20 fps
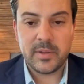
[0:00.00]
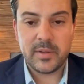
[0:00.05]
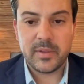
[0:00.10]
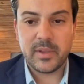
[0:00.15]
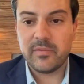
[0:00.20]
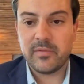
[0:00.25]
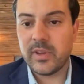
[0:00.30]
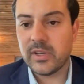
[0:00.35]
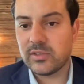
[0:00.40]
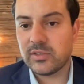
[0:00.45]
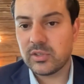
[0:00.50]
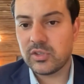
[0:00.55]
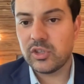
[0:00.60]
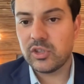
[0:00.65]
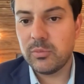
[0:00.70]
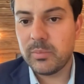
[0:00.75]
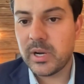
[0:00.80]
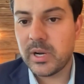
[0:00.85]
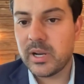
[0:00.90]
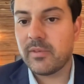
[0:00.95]
investors
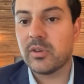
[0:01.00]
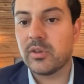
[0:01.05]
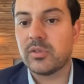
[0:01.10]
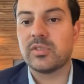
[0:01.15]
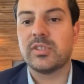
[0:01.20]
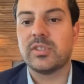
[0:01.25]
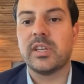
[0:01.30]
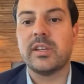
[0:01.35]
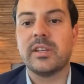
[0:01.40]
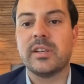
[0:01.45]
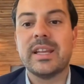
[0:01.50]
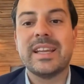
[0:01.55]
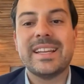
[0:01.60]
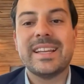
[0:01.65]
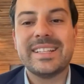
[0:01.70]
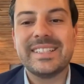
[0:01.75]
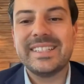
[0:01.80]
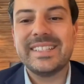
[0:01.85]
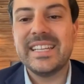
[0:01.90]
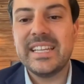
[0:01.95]
too, but I've also seen
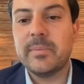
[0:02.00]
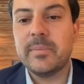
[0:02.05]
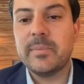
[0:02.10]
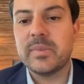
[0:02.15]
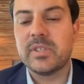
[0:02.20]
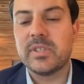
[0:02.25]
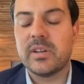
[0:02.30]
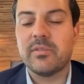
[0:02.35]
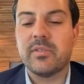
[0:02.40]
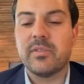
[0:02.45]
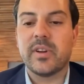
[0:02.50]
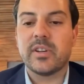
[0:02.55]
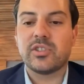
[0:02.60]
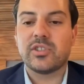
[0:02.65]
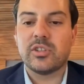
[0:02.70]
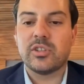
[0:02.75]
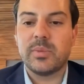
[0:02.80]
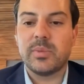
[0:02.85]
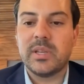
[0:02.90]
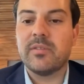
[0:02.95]
teams of
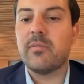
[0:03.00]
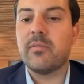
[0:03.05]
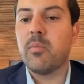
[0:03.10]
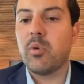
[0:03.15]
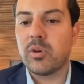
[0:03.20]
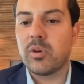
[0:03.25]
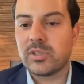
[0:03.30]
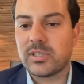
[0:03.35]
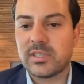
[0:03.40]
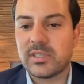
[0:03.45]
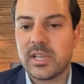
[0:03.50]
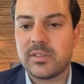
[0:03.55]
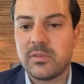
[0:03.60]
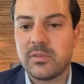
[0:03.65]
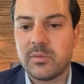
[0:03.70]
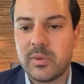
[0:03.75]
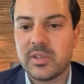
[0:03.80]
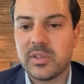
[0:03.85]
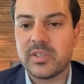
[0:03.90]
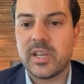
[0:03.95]
investors be even more
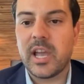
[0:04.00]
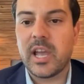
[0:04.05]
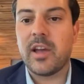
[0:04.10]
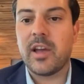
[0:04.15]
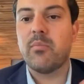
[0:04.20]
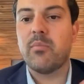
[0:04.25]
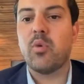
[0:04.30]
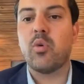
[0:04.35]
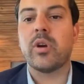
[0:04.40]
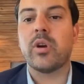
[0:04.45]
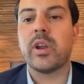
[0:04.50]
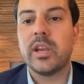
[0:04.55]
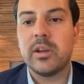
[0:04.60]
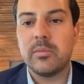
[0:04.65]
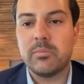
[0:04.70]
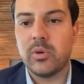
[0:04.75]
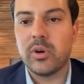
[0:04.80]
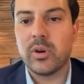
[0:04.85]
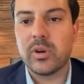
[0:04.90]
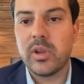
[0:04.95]
successful because you have more
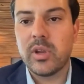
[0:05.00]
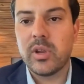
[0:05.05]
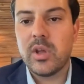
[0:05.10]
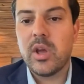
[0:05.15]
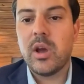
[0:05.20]
input,